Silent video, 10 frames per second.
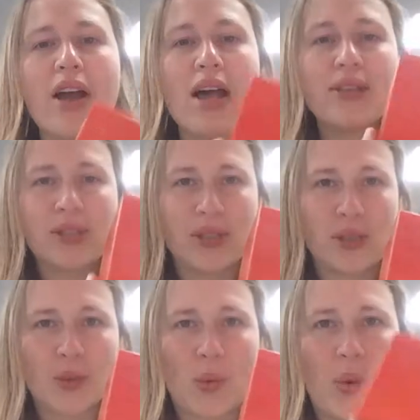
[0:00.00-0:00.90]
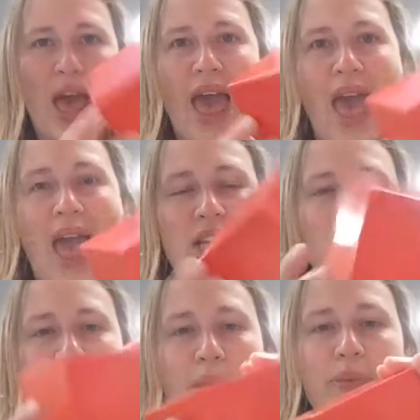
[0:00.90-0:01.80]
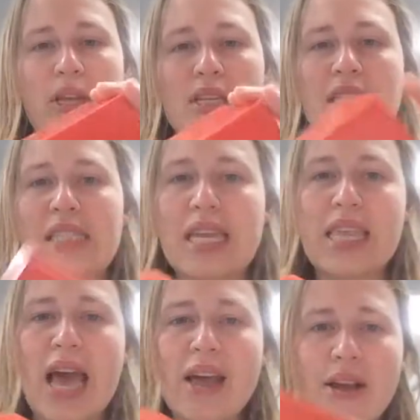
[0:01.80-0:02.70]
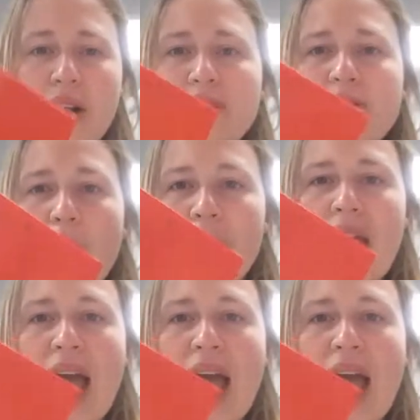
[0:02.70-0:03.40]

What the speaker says: a square shape. Can you see that? So it